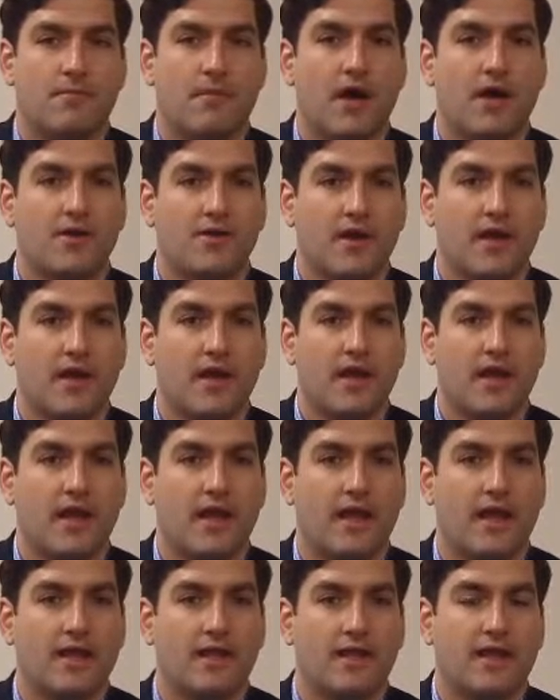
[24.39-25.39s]
moderate
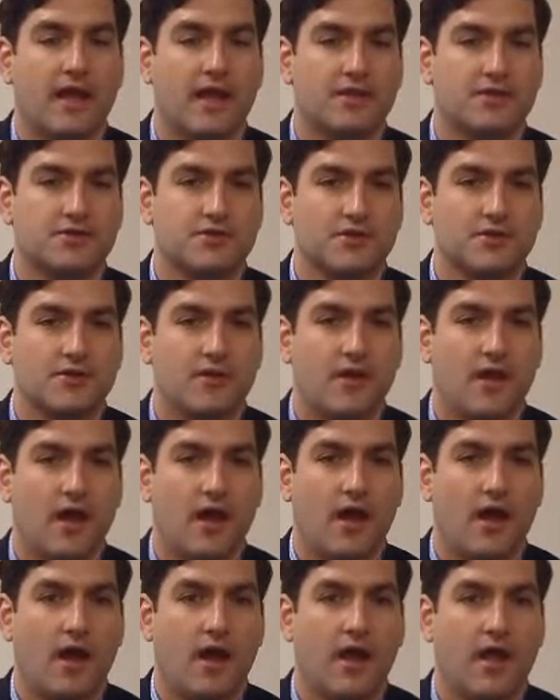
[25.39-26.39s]
and
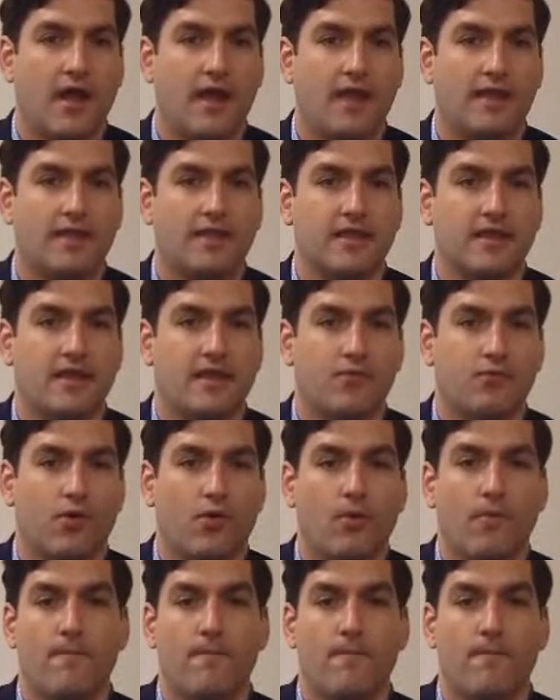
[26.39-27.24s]
lecture in the